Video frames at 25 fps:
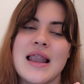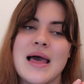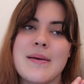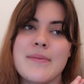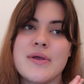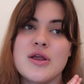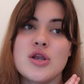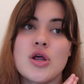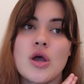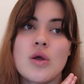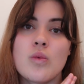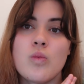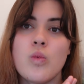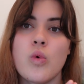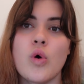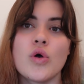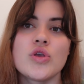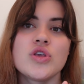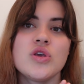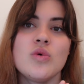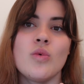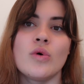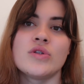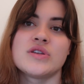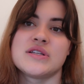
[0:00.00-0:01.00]
let me know
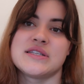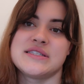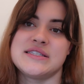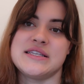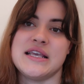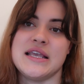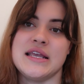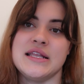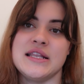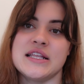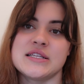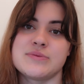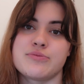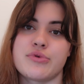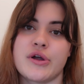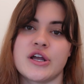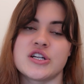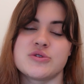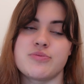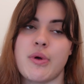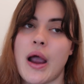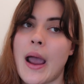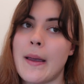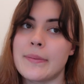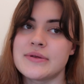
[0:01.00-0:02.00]
what you want to see in this
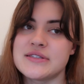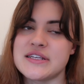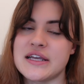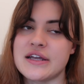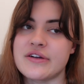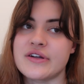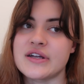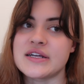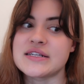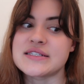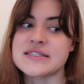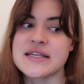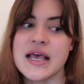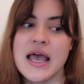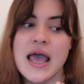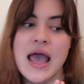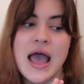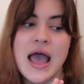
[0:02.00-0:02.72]
British prep series.